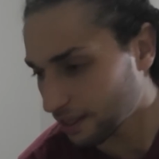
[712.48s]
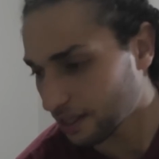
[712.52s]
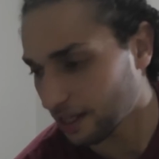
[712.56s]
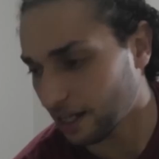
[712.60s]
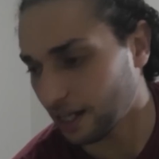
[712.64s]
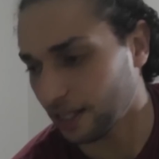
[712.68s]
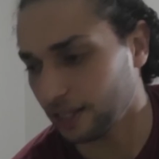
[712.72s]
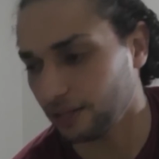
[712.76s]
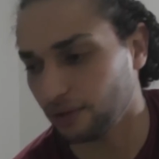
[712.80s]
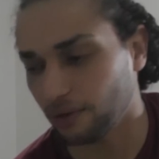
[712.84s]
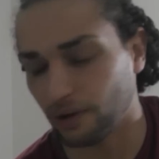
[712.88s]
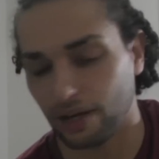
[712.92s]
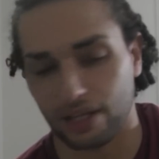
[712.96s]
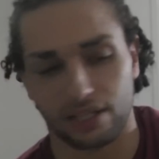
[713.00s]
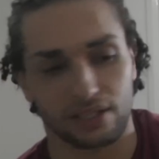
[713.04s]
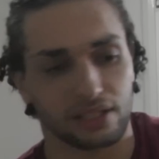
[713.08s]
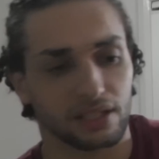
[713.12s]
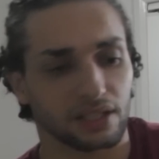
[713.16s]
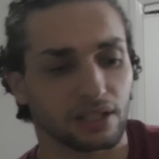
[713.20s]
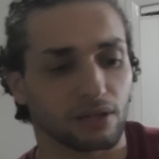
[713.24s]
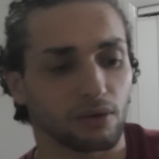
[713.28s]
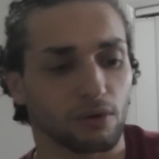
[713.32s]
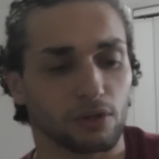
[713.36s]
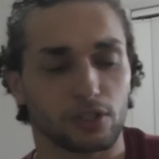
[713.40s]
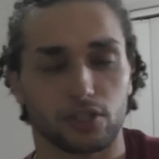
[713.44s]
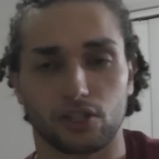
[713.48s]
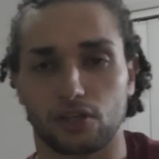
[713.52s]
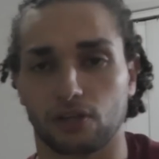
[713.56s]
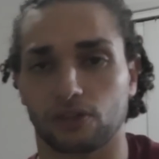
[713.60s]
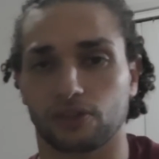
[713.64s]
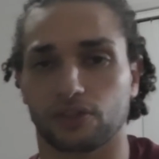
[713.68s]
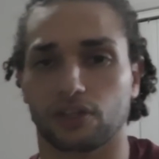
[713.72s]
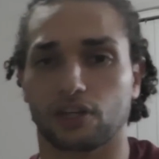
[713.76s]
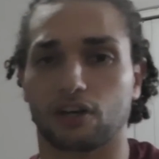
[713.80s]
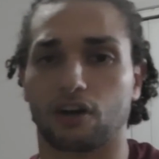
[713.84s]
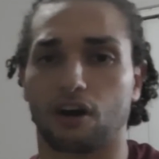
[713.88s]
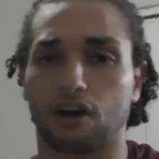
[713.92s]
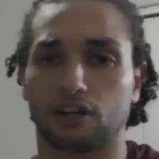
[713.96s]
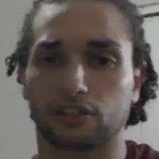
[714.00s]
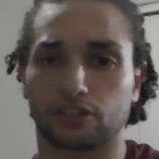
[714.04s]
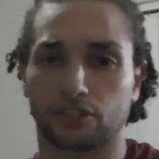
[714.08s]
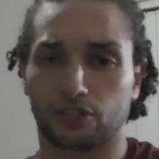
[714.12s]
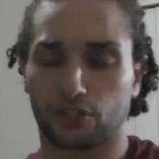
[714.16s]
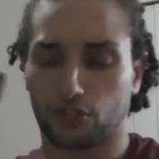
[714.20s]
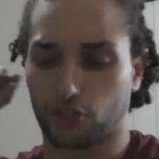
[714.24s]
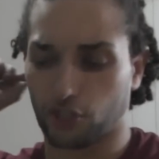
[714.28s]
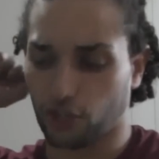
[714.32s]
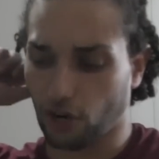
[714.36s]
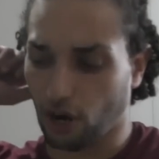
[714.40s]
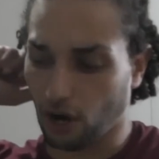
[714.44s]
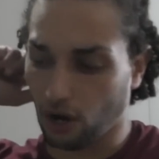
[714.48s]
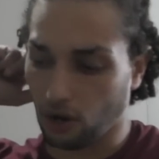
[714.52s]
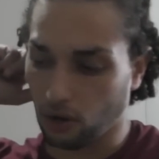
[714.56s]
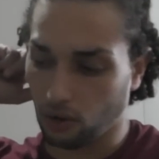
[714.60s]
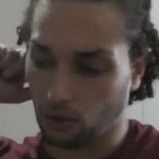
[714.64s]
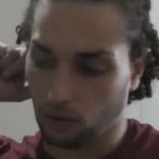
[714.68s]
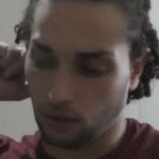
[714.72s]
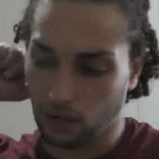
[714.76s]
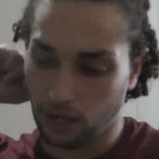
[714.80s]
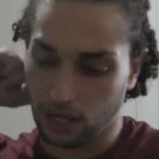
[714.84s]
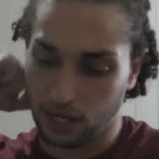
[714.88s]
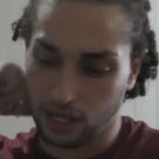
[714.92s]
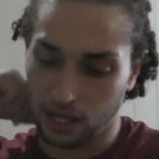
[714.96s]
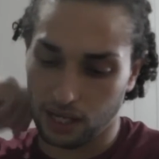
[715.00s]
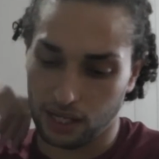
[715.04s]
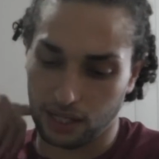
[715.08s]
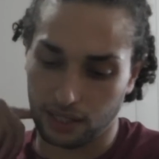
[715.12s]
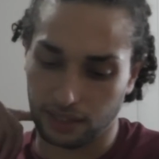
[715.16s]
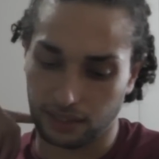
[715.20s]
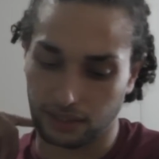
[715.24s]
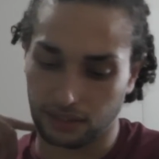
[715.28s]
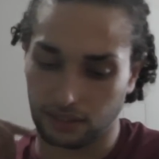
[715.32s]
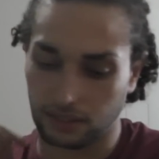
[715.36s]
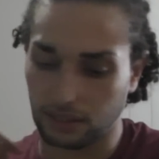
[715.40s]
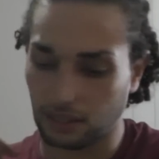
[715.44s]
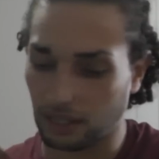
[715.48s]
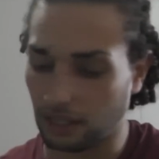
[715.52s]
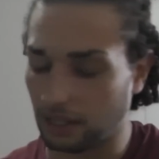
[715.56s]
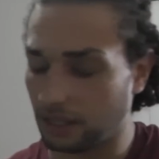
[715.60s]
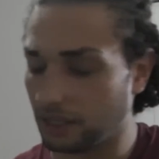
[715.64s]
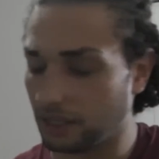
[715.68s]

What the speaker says: Anyways, he was on the Conan show, and